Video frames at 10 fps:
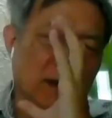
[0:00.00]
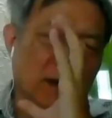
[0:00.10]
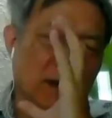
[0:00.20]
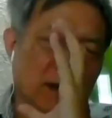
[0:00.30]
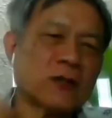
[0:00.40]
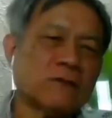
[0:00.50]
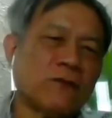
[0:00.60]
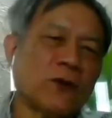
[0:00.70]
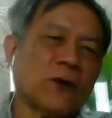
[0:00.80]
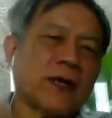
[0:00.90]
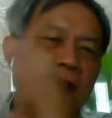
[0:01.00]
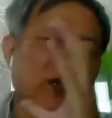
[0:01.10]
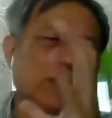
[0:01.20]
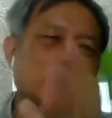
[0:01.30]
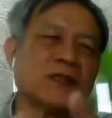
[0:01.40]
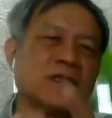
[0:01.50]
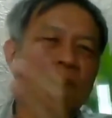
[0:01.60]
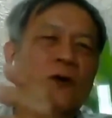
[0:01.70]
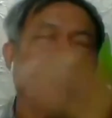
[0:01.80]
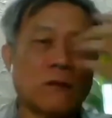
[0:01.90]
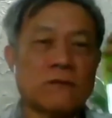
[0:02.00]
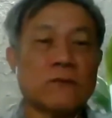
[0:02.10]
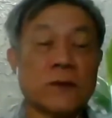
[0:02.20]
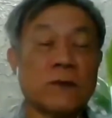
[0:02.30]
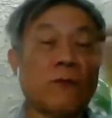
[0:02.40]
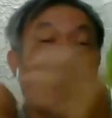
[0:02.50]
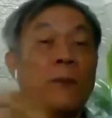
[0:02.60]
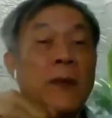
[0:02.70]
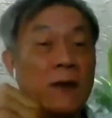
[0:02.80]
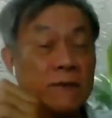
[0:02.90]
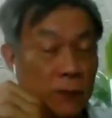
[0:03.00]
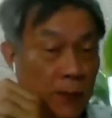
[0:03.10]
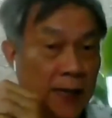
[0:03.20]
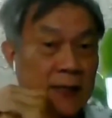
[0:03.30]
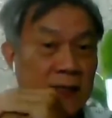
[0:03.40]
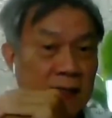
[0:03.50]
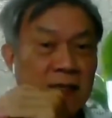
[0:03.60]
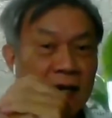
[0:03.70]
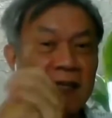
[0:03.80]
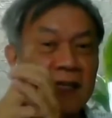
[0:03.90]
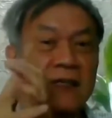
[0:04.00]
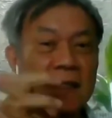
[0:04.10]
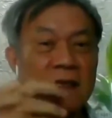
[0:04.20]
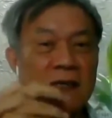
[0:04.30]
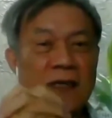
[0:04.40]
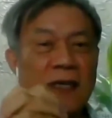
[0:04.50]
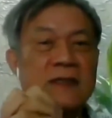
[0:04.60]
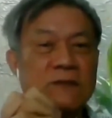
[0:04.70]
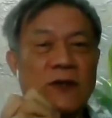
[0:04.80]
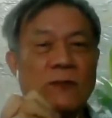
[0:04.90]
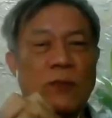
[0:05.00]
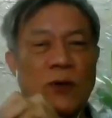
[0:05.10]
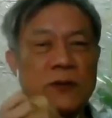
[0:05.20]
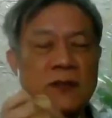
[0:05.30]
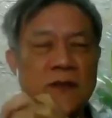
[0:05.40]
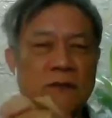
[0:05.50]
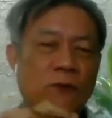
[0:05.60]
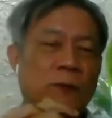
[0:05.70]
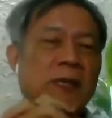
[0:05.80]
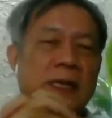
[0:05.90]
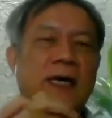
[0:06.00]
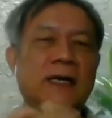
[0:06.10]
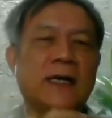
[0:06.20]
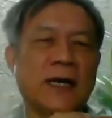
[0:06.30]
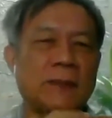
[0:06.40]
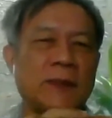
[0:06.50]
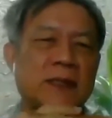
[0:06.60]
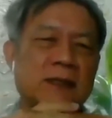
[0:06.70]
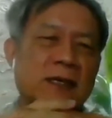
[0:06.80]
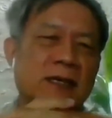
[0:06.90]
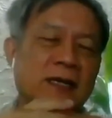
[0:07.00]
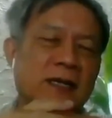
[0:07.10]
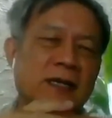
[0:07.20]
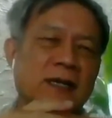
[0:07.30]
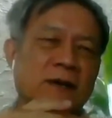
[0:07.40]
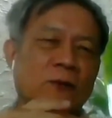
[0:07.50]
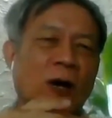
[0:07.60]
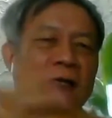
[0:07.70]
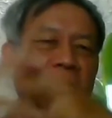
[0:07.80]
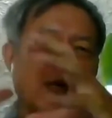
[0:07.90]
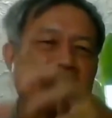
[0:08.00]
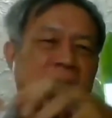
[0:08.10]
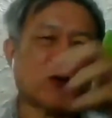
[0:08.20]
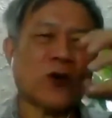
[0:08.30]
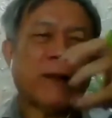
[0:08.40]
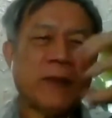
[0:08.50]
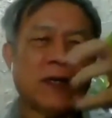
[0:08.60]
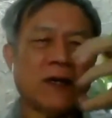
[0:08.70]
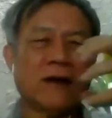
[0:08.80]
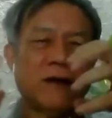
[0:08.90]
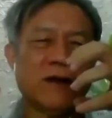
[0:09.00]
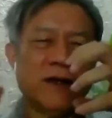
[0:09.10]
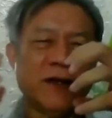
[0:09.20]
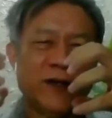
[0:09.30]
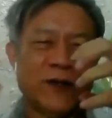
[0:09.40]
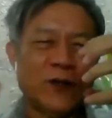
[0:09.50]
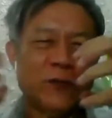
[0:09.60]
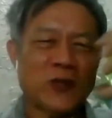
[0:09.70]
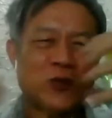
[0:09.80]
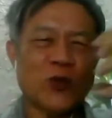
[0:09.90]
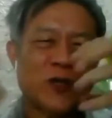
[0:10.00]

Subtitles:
education for? Education is for the forming of the mind. I think that's very important for me. I mean, rather than the cramming, you know, make sure